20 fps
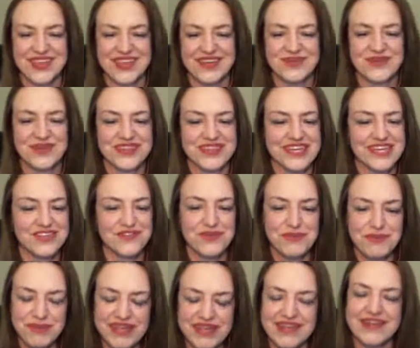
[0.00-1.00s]
Well, thanks for
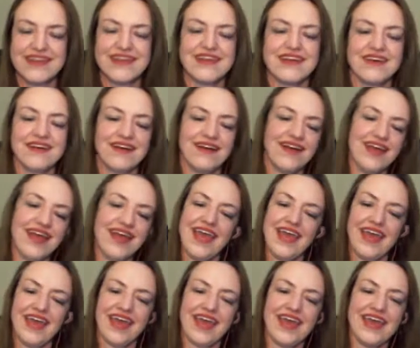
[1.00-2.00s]
being here.
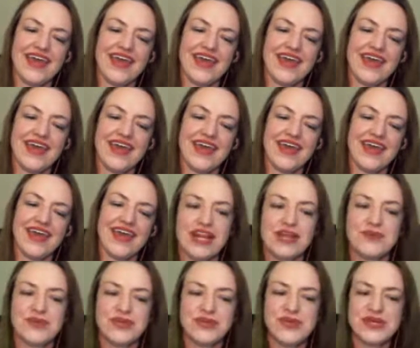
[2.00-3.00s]
And for
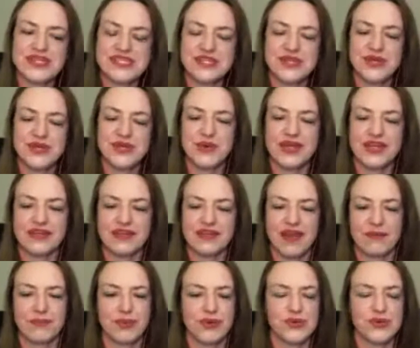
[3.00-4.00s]
anyone who doesn't know,
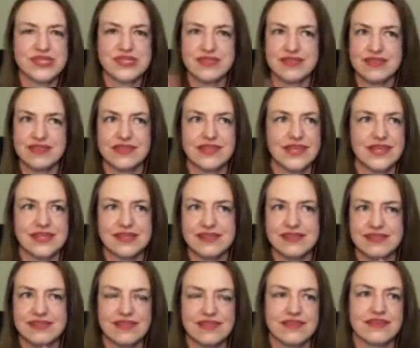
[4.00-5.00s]
I posted the links
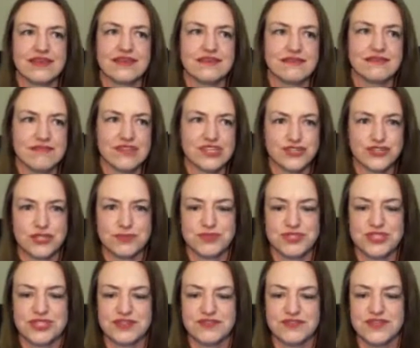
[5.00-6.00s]
in the
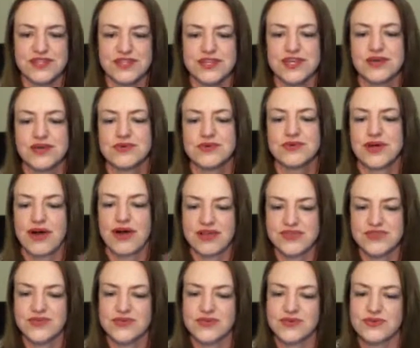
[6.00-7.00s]
description of the video and
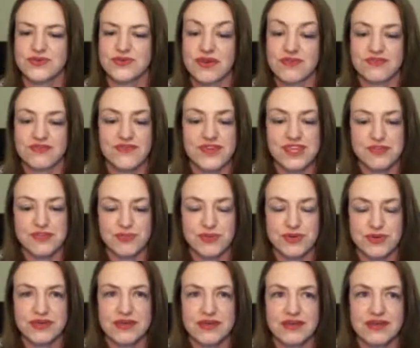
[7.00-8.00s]
also on the Facebook
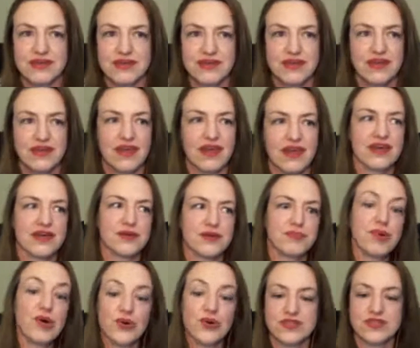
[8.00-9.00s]

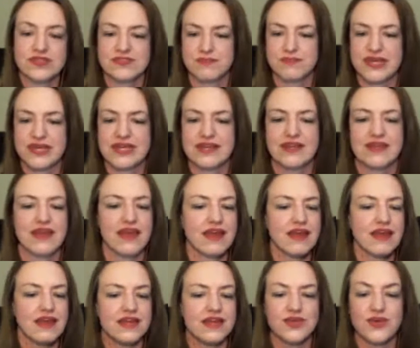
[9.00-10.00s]
posts. But
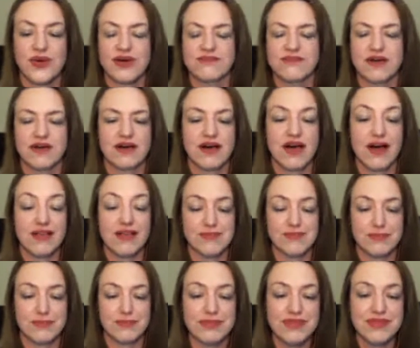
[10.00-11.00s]
you have an
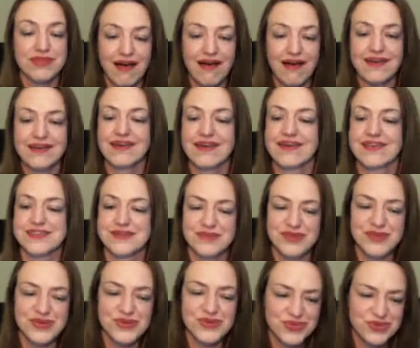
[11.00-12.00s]
awesome blog, awesome
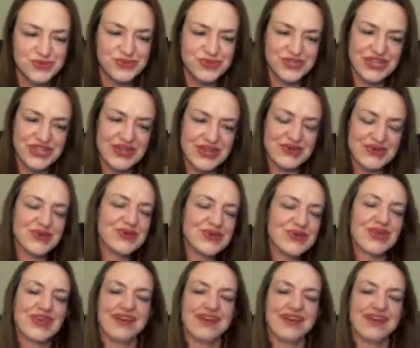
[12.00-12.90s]
YouTube channel,